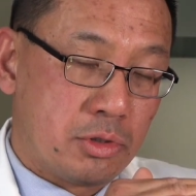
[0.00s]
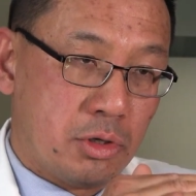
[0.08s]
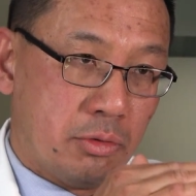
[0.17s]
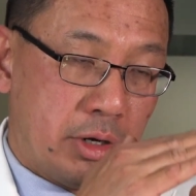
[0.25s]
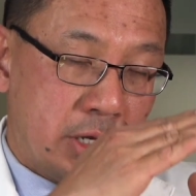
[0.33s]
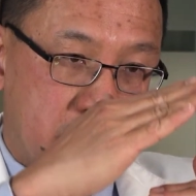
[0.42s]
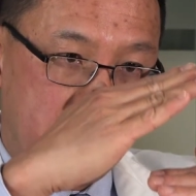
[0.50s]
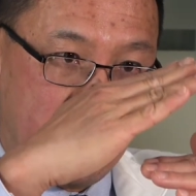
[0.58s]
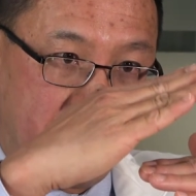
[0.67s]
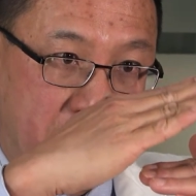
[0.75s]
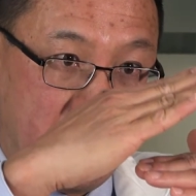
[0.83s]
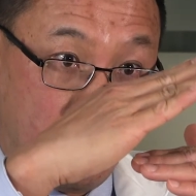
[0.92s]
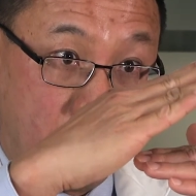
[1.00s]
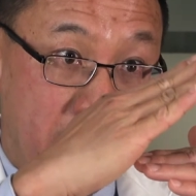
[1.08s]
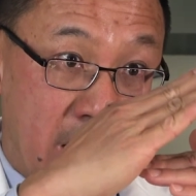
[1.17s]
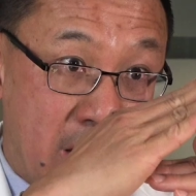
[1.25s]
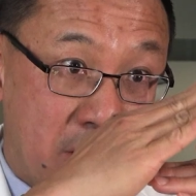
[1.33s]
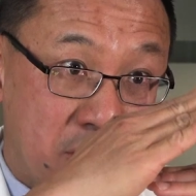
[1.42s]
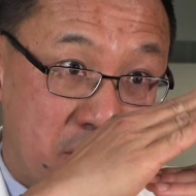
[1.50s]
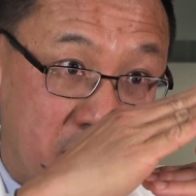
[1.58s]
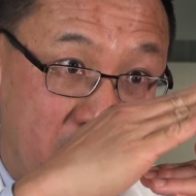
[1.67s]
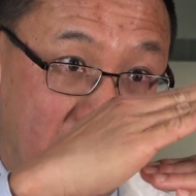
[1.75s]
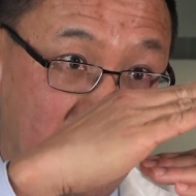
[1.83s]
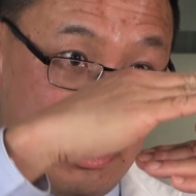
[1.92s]
so instead of being wedged,
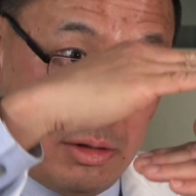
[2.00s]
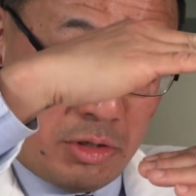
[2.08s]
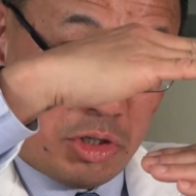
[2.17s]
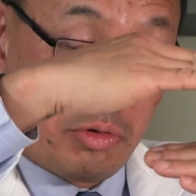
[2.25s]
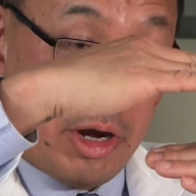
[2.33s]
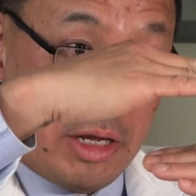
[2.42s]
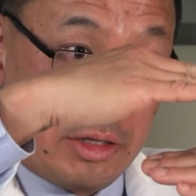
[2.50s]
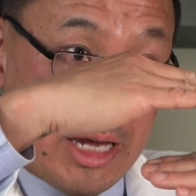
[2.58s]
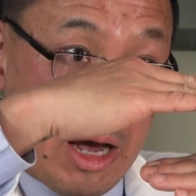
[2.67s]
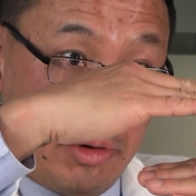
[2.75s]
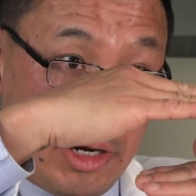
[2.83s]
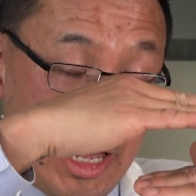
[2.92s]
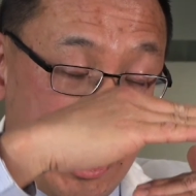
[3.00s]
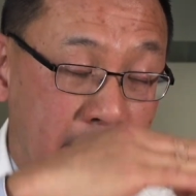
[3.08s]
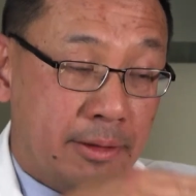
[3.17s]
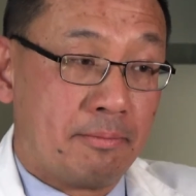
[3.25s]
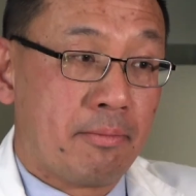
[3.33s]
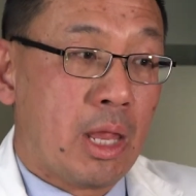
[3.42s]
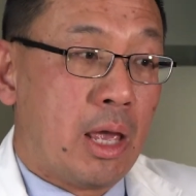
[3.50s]
it straightens out again.